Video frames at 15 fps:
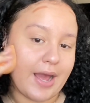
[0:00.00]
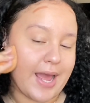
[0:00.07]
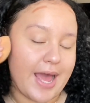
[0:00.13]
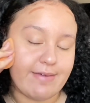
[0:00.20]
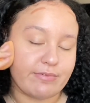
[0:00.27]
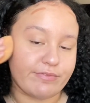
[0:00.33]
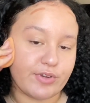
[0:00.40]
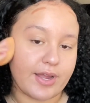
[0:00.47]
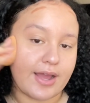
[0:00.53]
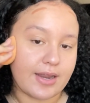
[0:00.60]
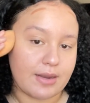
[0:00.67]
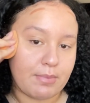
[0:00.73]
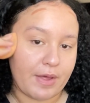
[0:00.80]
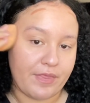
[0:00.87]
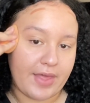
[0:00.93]
I haven't
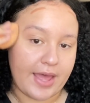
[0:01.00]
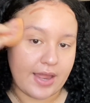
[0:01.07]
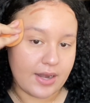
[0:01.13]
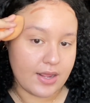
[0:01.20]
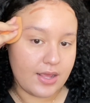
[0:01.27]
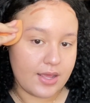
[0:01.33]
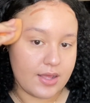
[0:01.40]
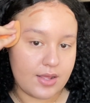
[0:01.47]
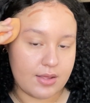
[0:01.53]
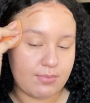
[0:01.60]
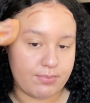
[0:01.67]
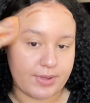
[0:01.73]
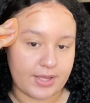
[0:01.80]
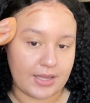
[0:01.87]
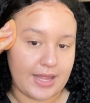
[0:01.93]
forgotten about that.
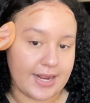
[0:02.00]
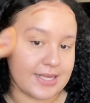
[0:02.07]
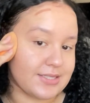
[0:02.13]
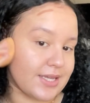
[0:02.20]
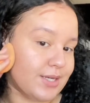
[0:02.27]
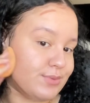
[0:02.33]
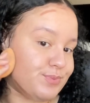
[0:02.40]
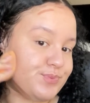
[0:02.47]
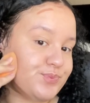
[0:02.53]
But like I said,